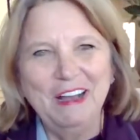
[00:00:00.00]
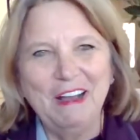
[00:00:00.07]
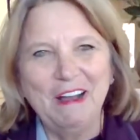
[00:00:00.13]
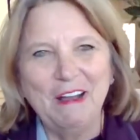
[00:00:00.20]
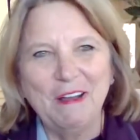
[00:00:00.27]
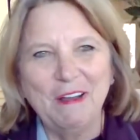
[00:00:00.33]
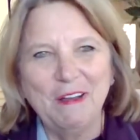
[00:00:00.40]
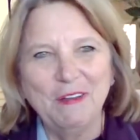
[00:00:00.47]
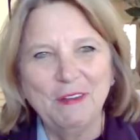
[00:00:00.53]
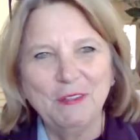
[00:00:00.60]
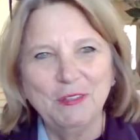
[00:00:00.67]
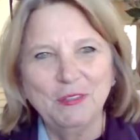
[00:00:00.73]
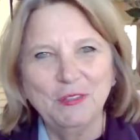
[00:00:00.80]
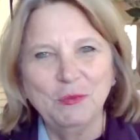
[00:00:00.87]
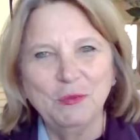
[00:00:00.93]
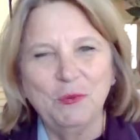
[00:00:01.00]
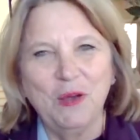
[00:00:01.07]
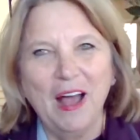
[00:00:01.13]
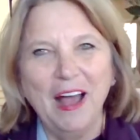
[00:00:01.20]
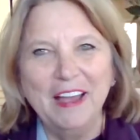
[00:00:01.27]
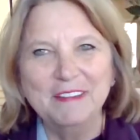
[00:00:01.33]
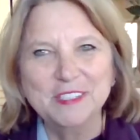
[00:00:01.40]
the
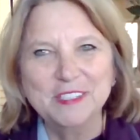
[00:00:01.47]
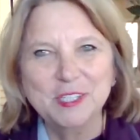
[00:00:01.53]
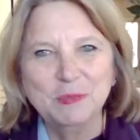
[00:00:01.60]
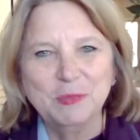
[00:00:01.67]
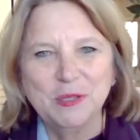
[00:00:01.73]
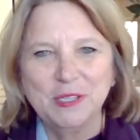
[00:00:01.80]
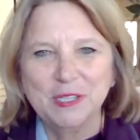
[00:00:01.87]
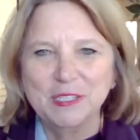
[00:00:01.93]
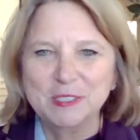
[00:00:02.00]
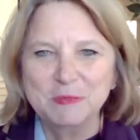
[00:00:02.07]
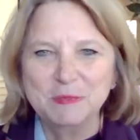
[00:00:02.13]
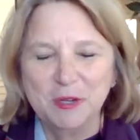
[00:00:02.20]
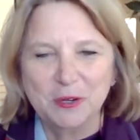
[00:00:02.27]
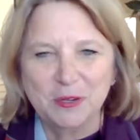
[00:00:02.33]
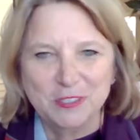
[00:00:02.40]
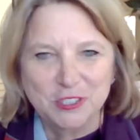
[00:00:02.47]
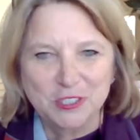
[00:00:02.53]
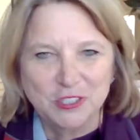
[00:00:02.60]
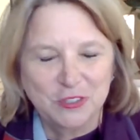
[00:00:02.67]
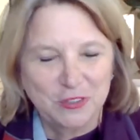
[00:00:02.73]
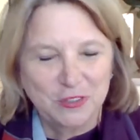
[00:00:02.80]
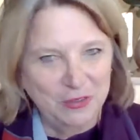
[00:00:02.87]
wives in a polygamous marriage